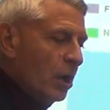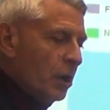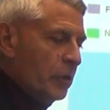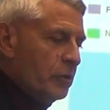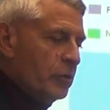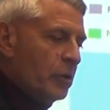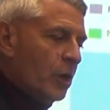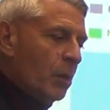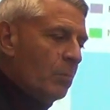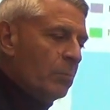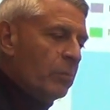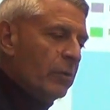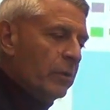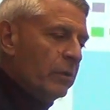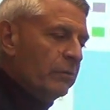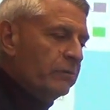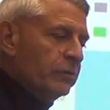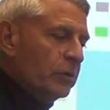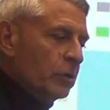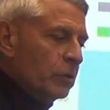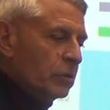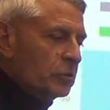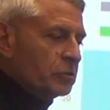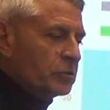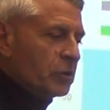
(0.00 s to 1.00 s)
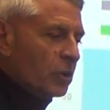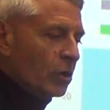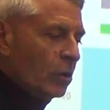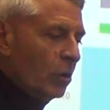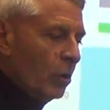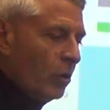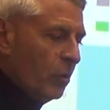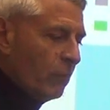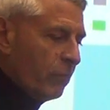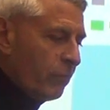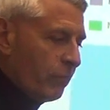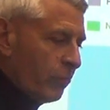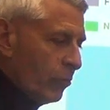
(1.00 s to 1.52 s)
a number of years
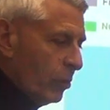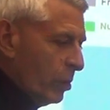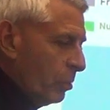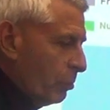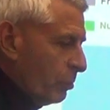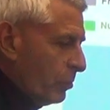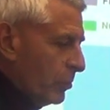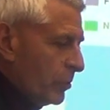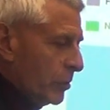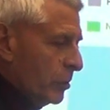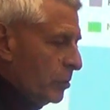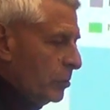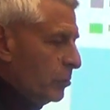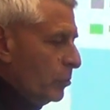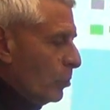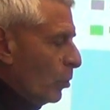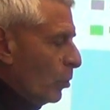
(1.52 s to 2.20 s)
ago from the